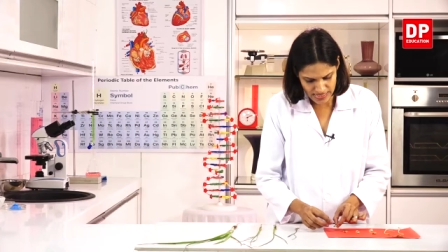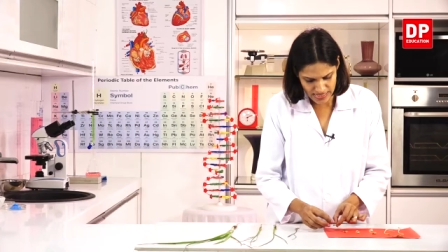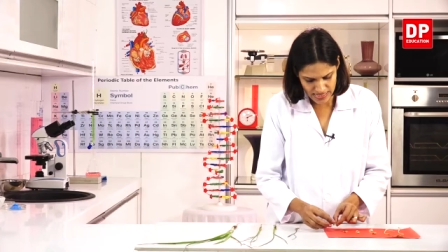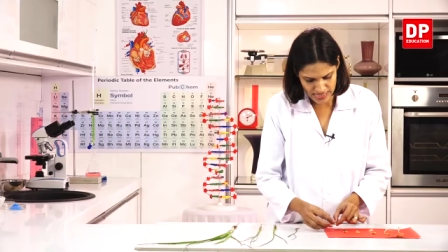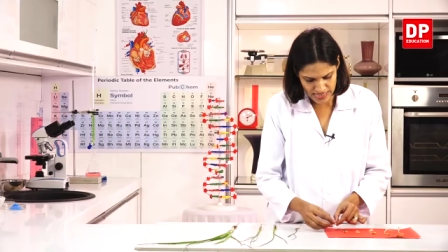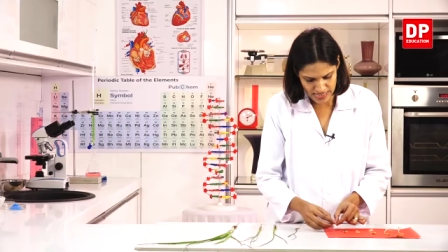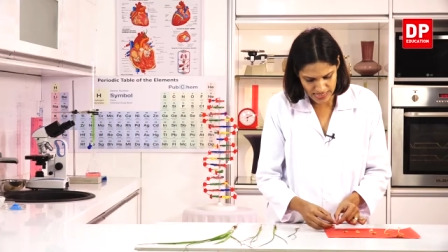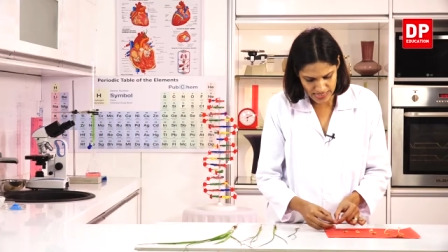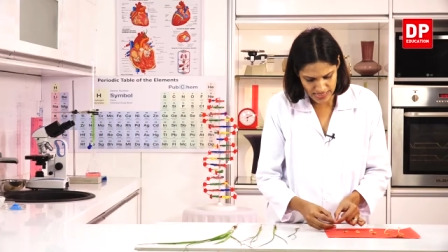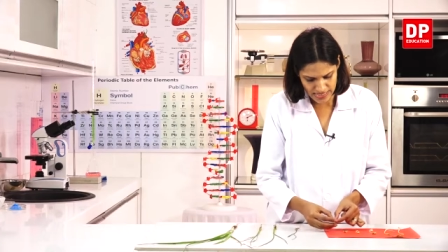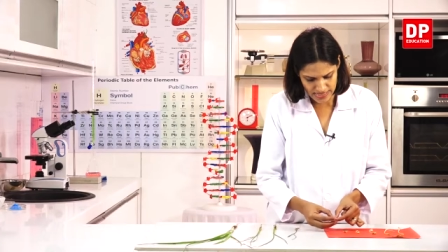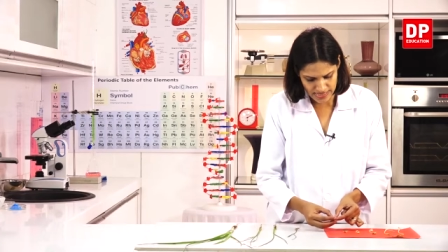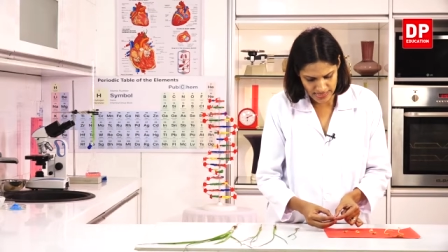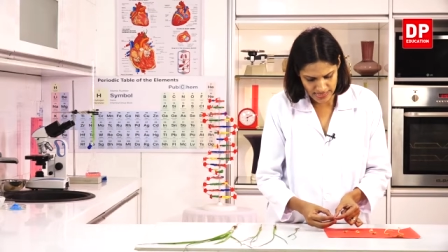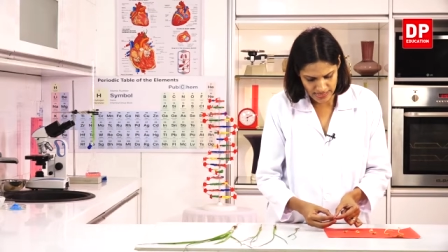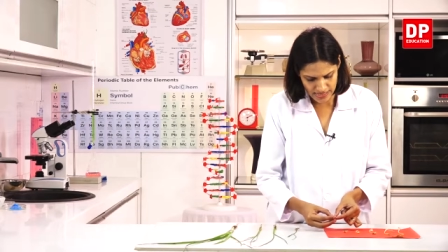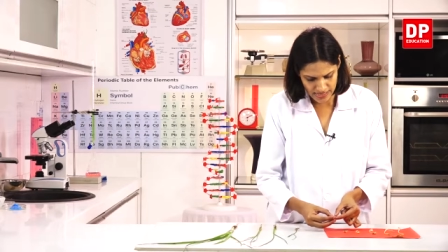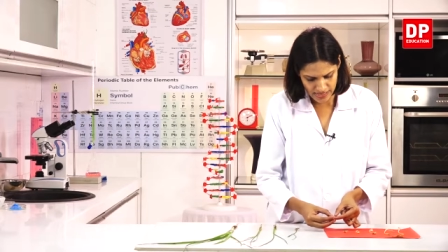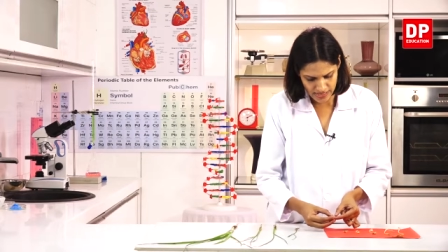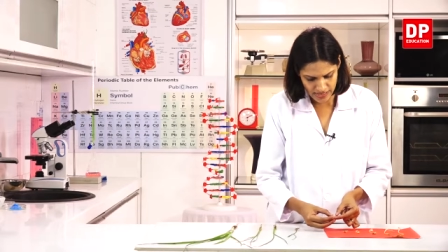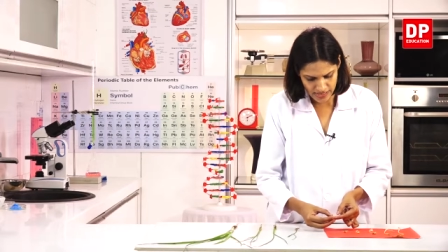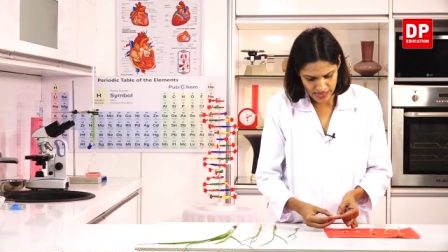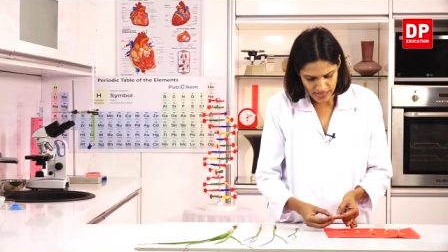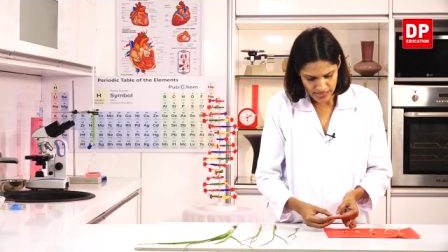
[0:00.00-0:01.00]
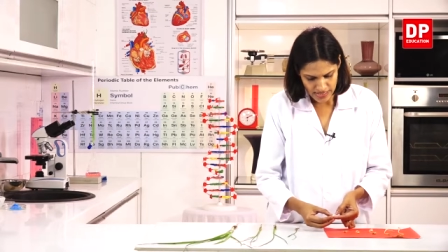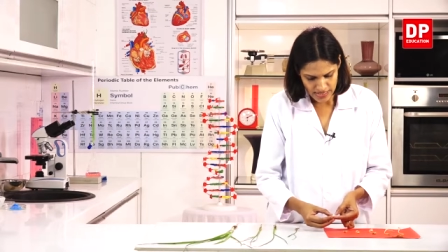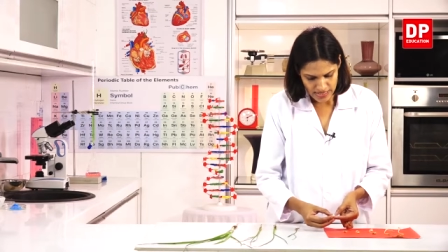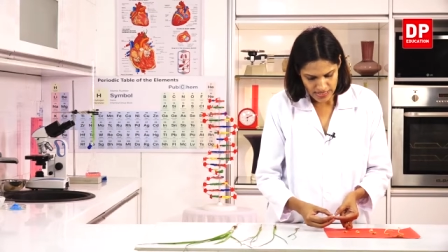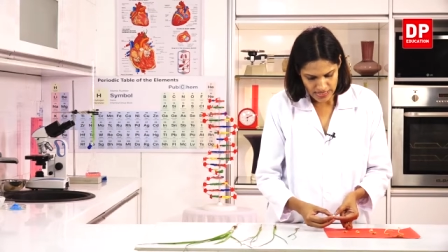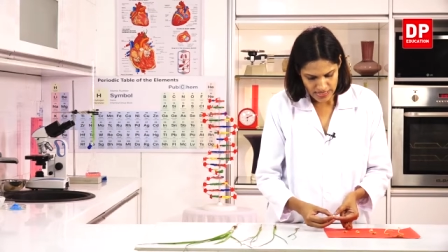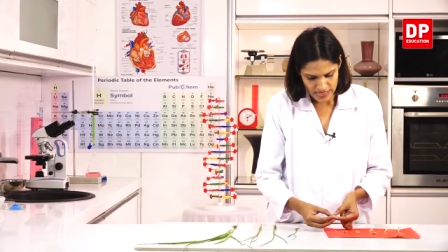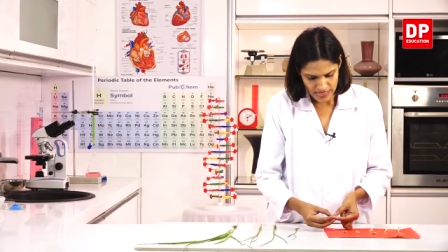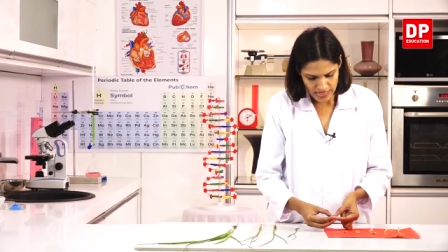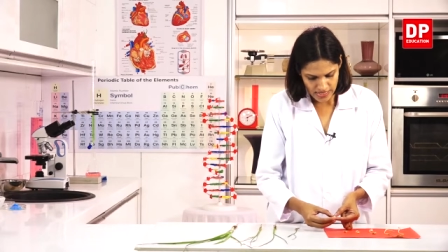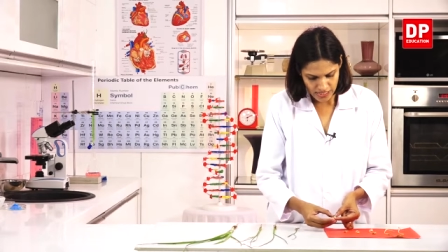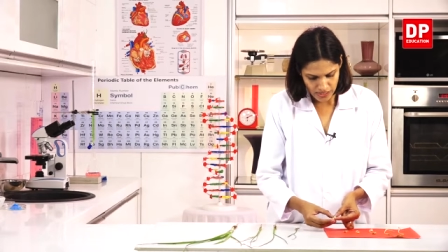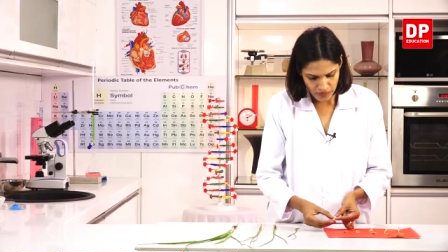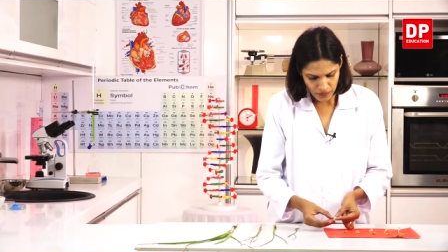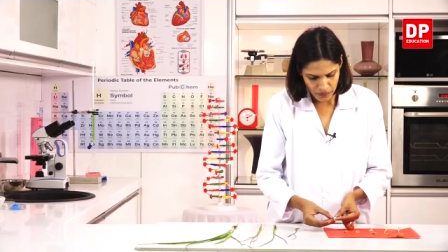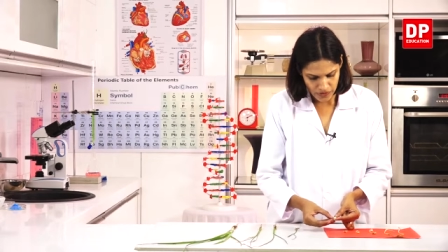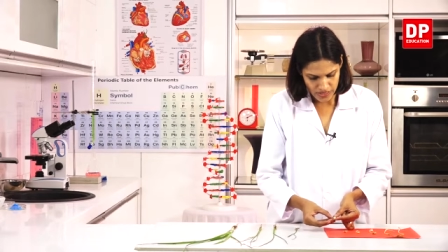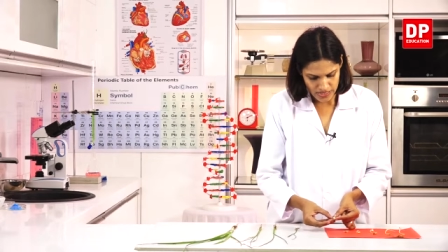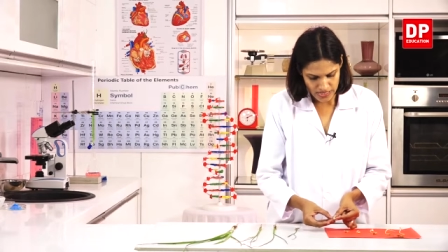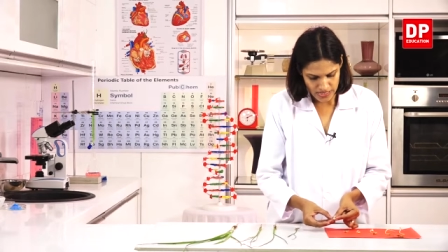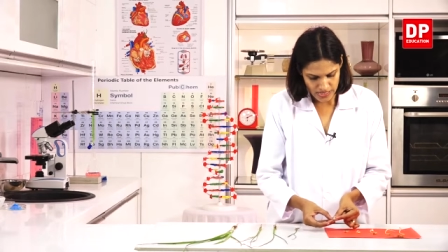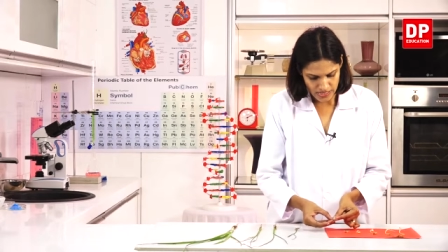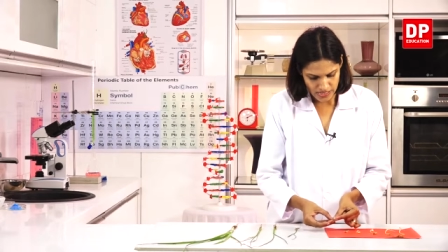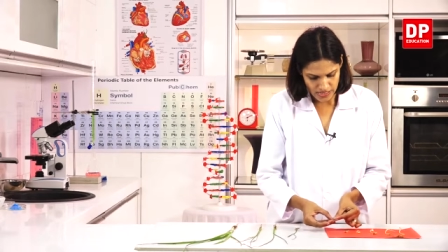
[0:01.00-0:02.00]
is just the seed
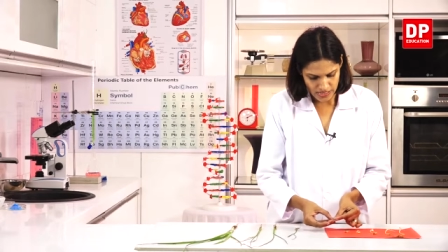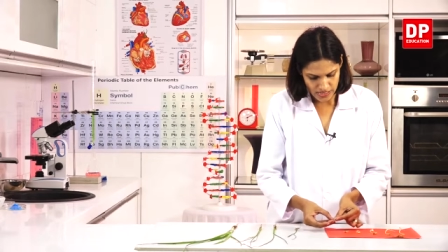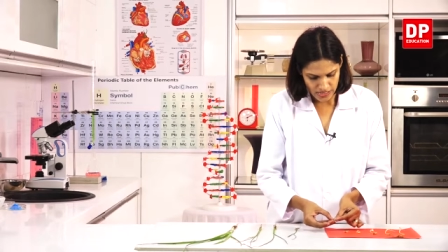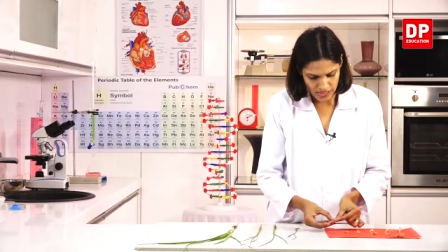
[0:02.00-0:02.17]
present